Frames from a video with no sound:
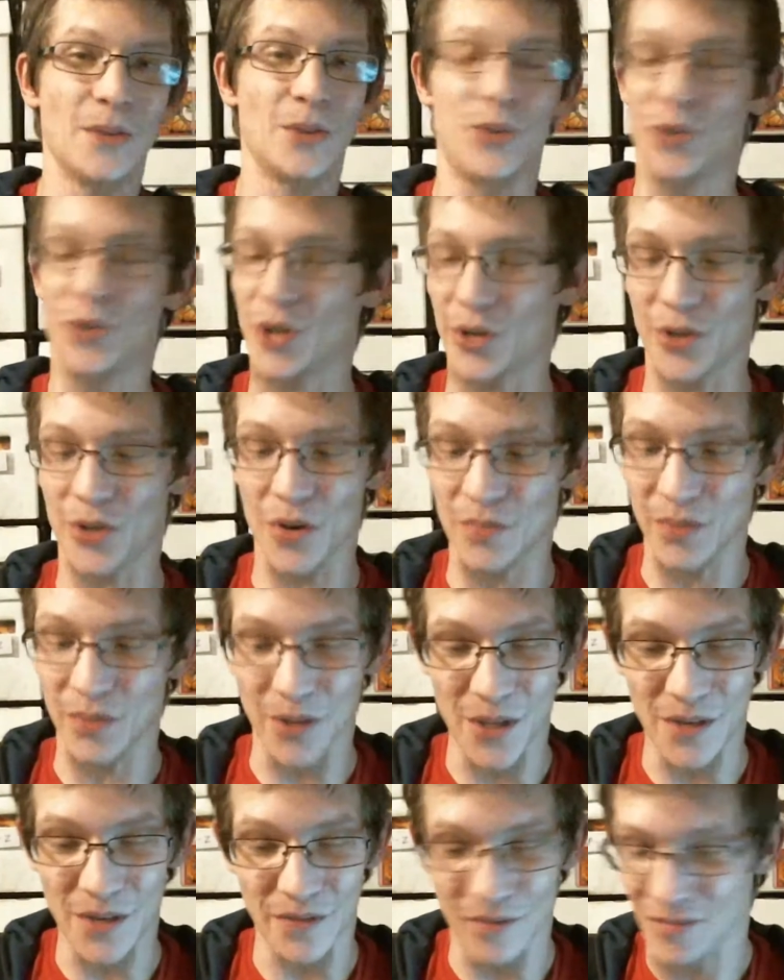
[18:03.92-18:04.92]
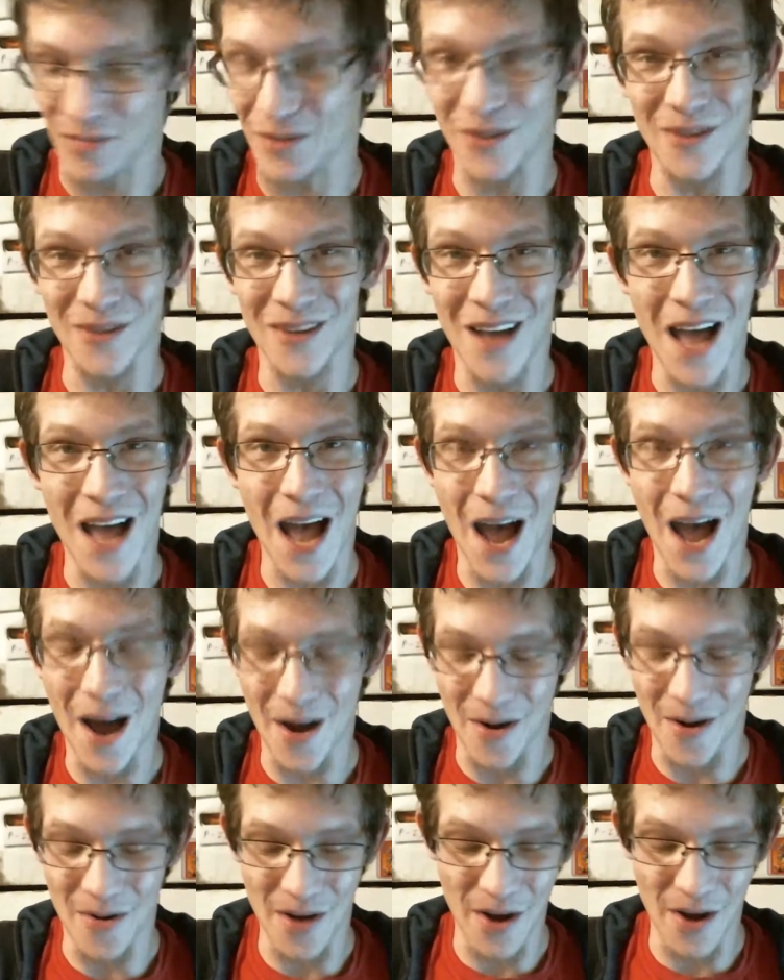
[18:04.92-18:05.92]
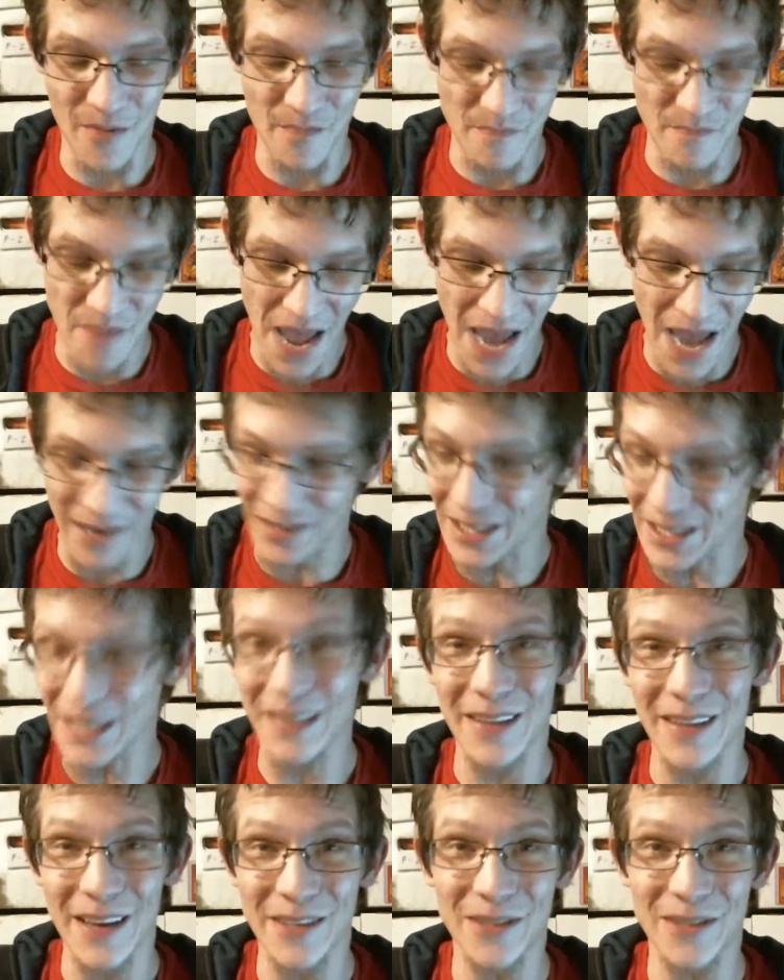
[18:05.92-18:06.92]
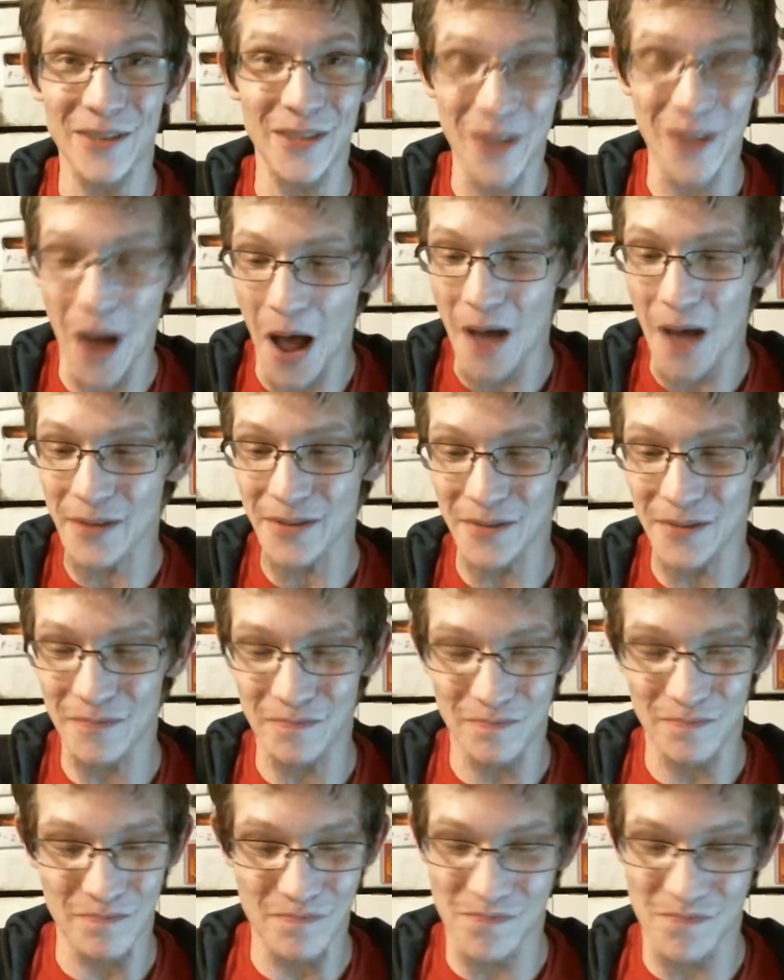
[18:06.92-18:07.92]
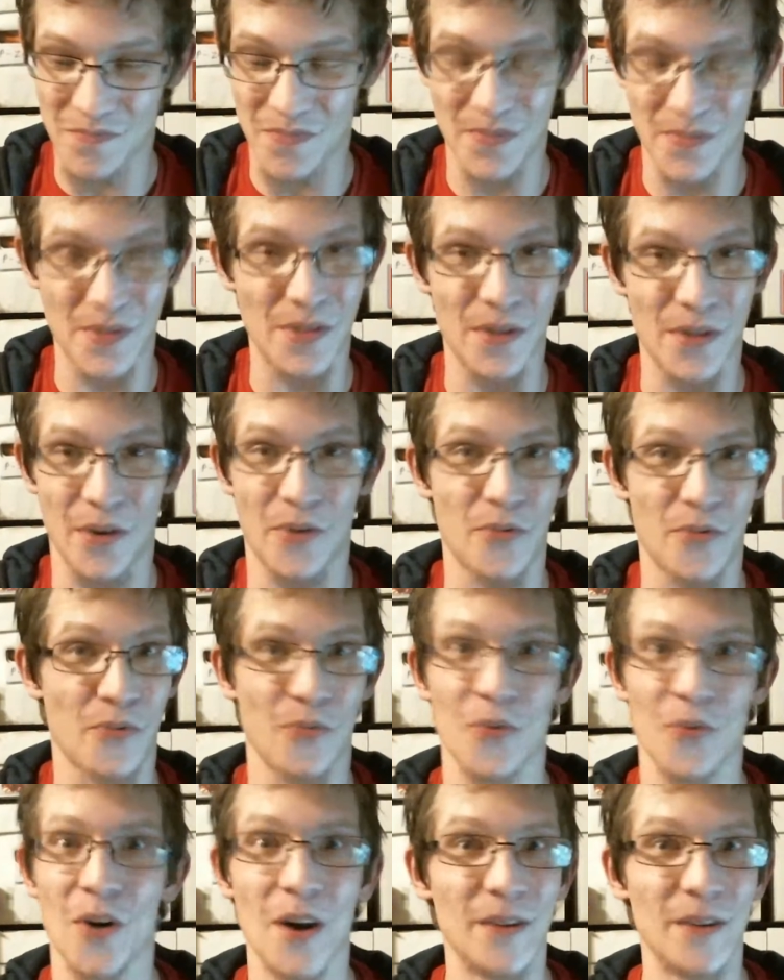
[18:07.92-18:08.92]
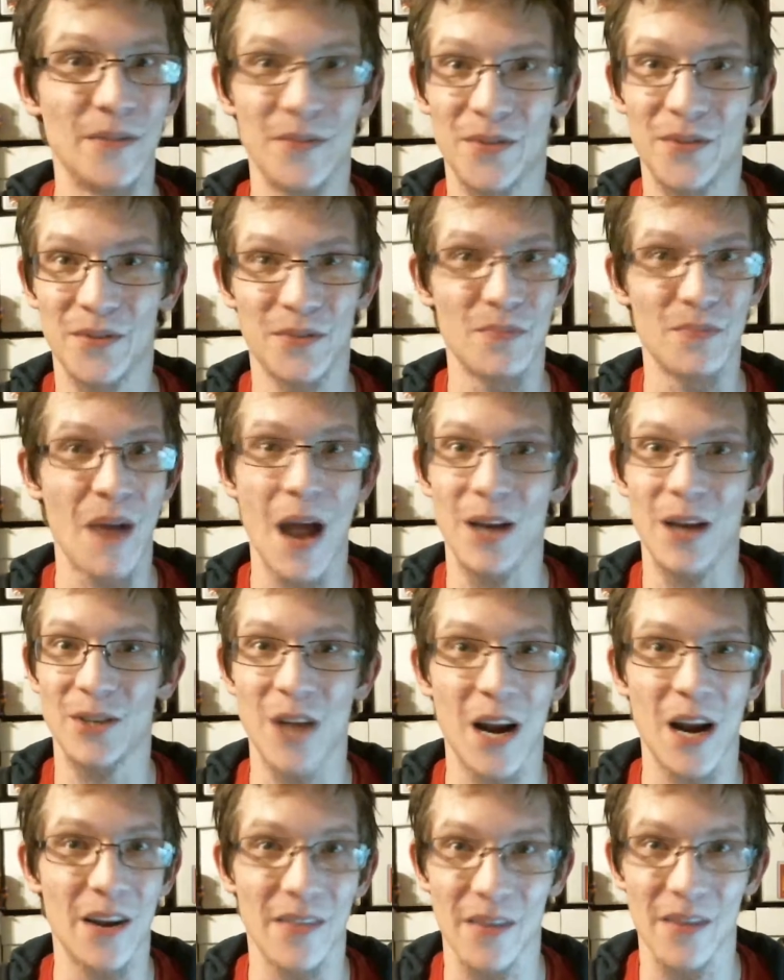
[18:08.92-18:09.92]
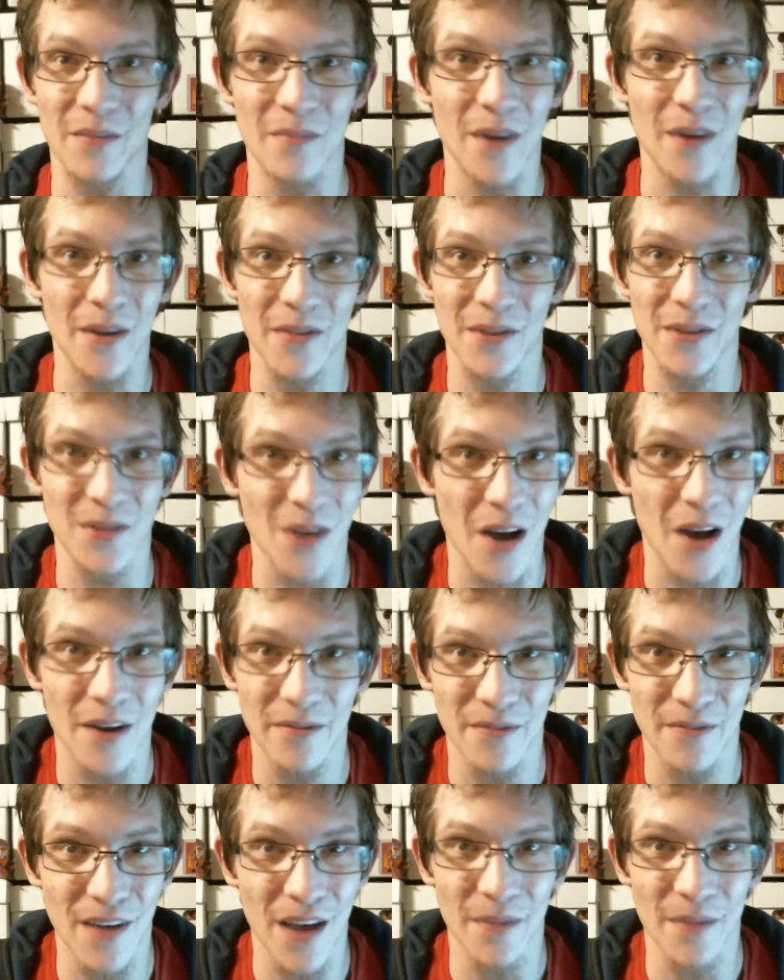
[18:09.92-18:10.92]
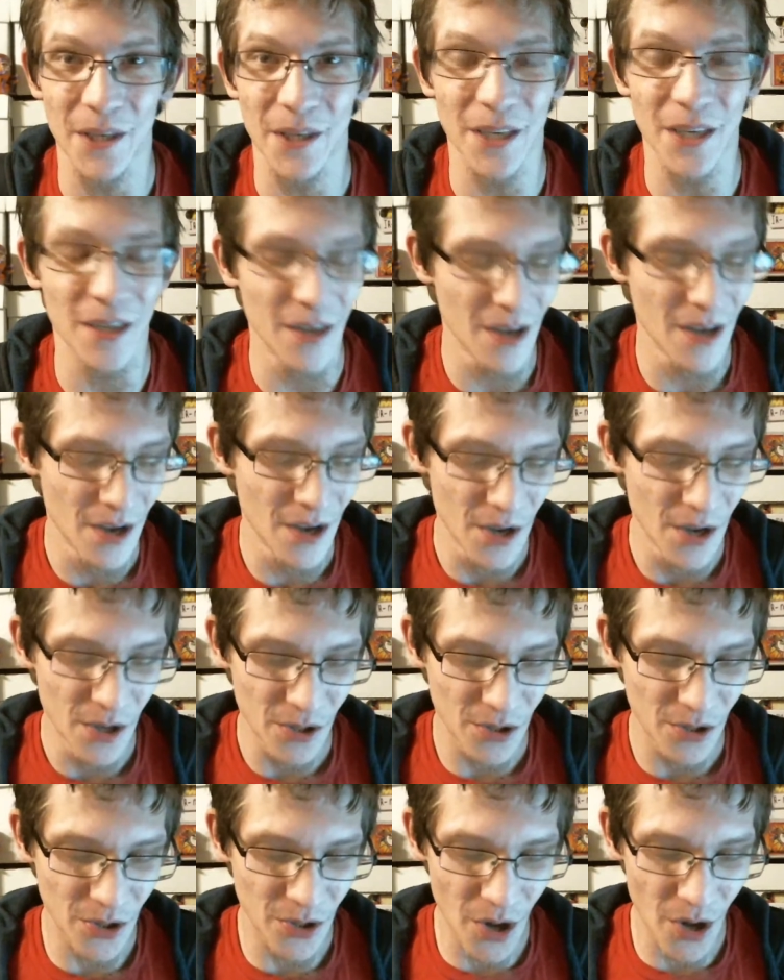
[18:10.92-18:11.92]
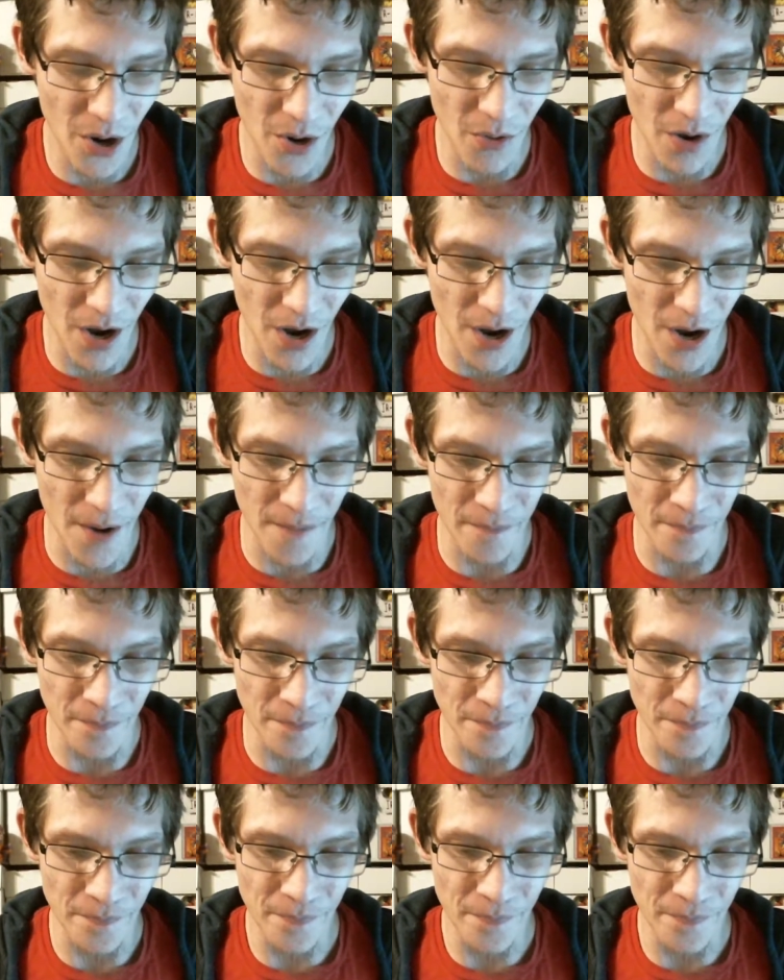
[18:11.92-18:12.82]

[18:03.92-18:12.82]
just unbelievable how badly they just got the crud smashed out of them by the Zod family. So,